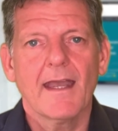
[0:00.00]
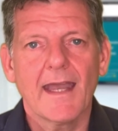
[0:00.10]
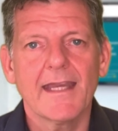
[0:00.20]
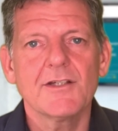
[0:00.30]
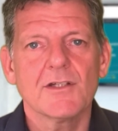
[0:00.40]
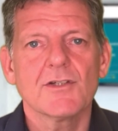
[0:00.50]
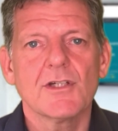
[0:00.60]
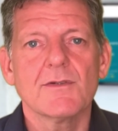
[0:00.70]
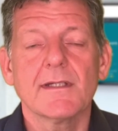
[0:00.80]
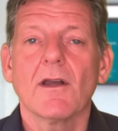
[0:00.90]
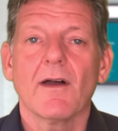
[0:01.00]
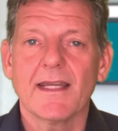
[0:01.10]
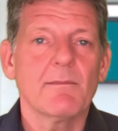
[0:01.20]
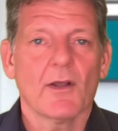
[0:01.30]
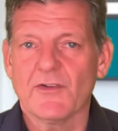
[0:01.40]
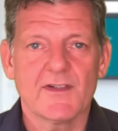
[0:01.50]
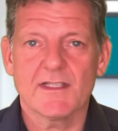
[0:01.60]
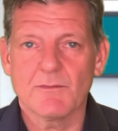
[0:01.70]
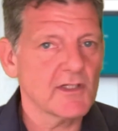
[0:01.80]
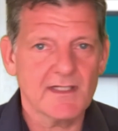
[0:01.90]
Agents using our email
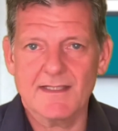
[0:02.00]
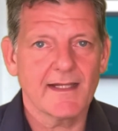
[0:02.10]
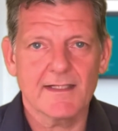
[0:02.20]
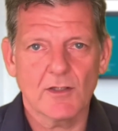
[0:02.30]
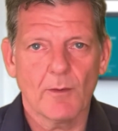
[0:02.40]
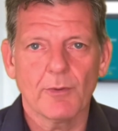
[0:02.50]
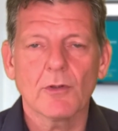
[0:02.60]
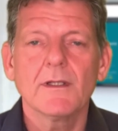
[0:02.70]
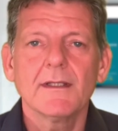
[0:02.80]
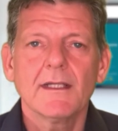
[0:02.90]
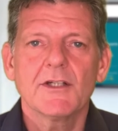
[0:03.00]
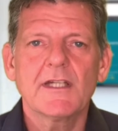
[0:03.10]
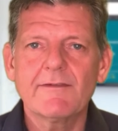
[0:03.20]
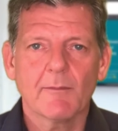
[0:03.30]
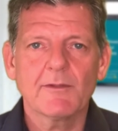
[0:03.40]
system, just as an example, achieve up